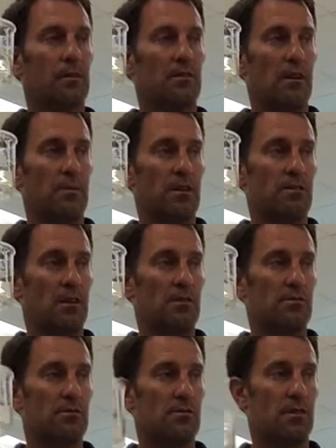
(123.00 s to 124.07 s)
Does that make
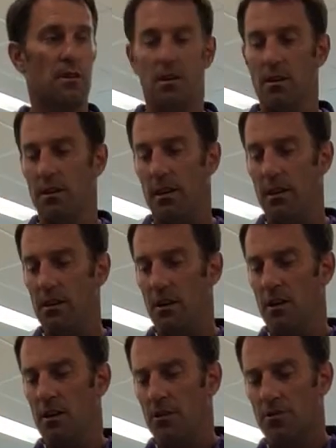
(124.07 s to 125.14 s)
sense? Okay.
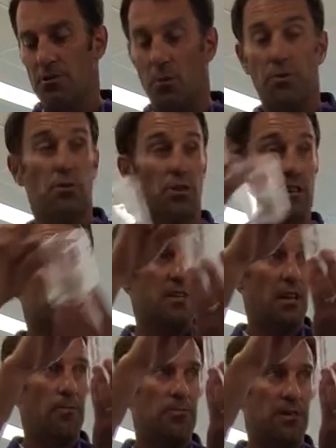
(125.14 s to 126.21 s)
So you can
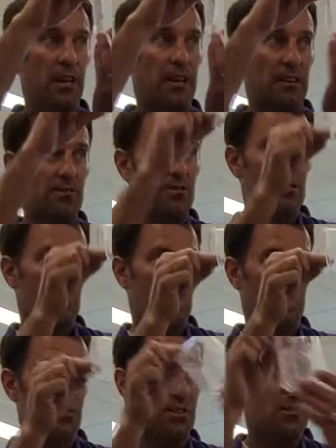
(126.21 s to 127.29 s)
tip this,
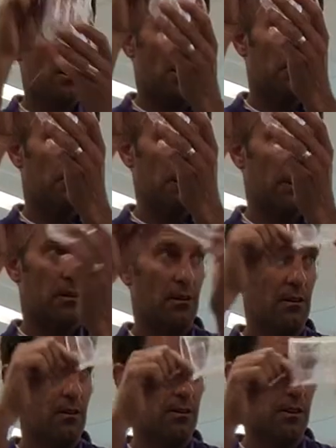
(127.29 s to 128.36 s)
because it's called a
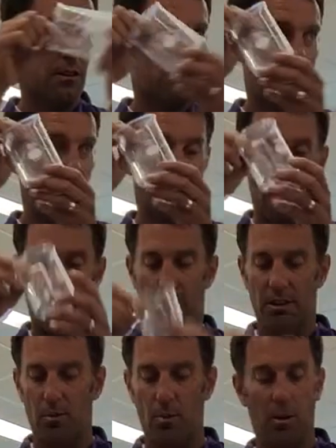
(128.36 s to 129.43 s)
beaker. You can tip that all
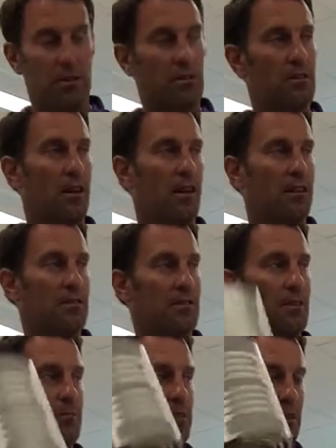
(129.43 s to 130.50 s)
you want. You can't
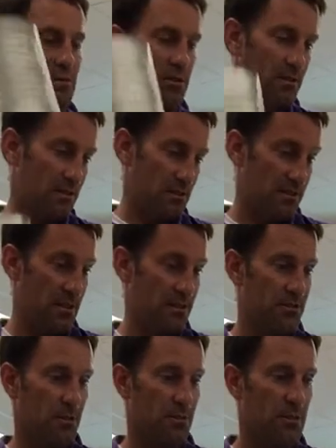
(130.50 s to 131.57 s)
tip this because it says
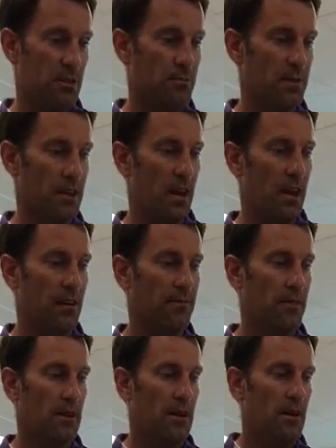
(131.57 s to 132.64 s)
don't tip the can.
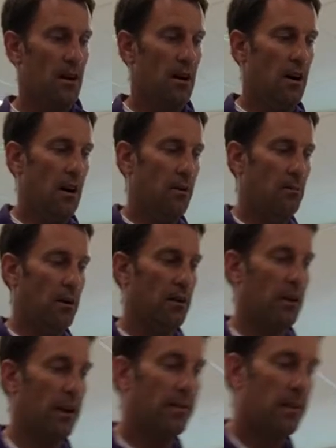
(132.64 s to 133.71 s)
All
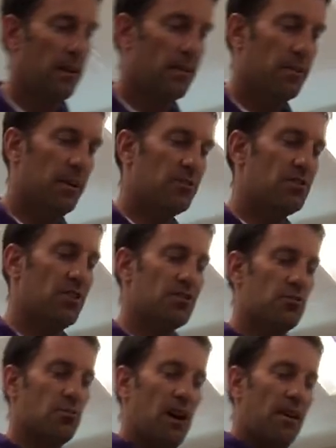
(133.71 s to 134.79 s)
right. Then it says
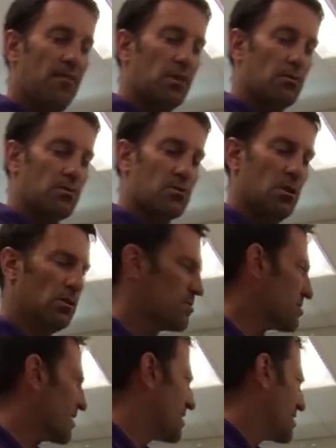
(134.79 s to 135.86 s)
graph your results.
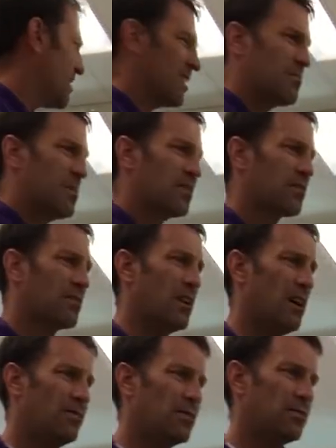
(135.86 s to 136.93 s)
Did I talk about the
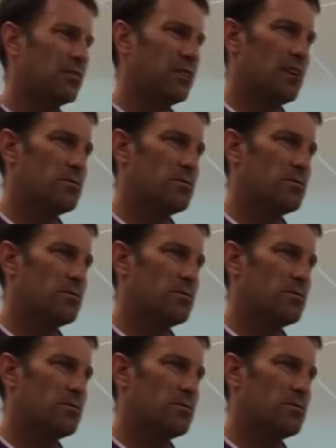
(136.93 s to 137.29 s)
graph yesterday?